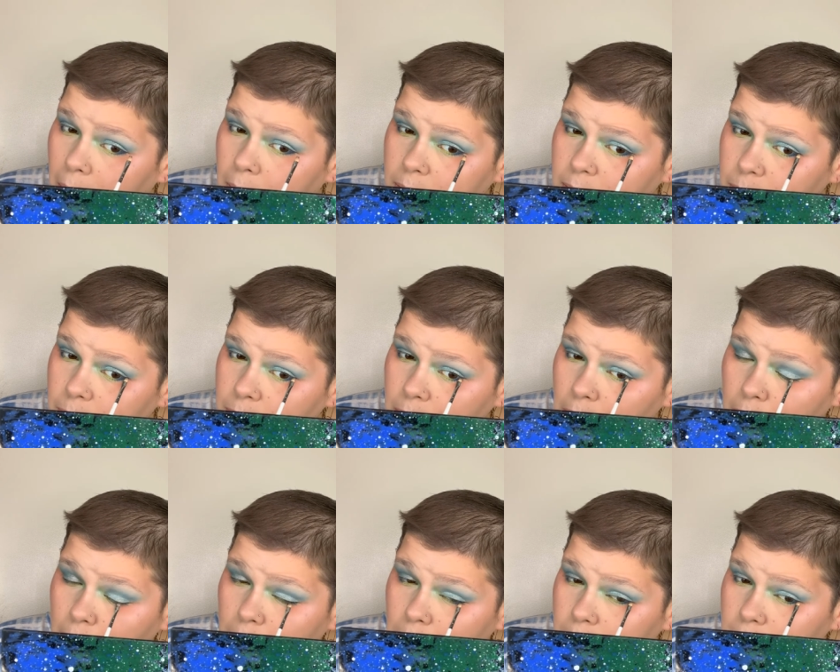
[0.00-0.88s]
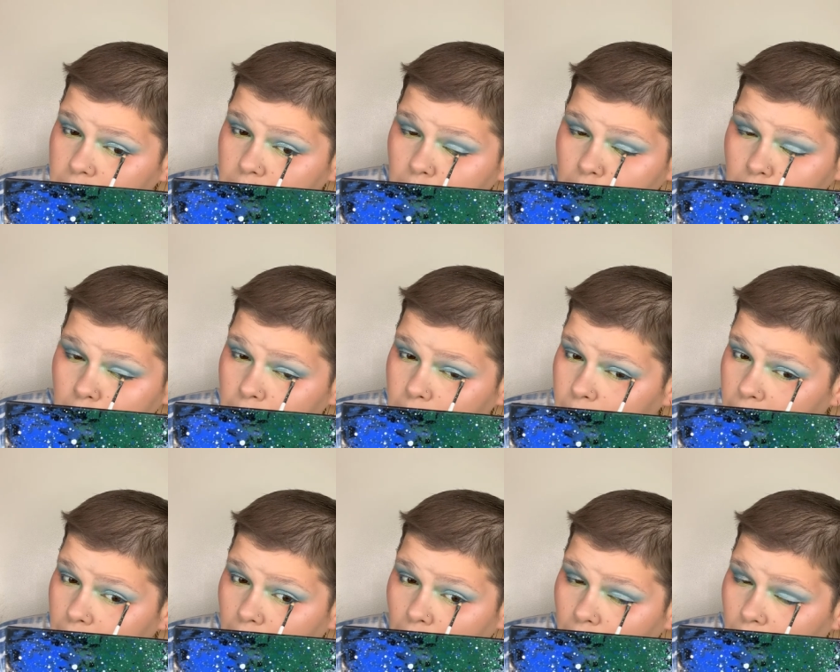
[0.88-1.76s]
So it was looking just a little
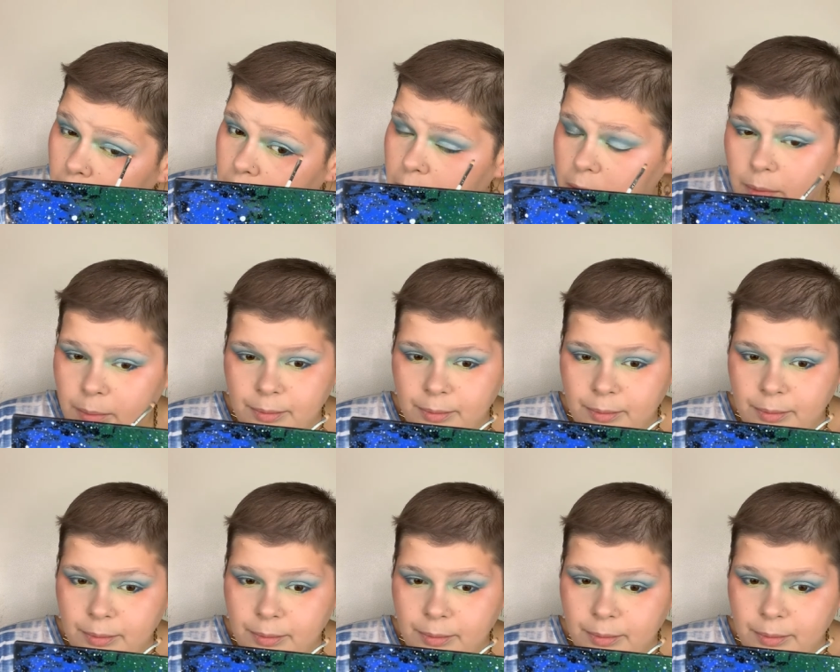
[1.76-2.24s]
bit odd.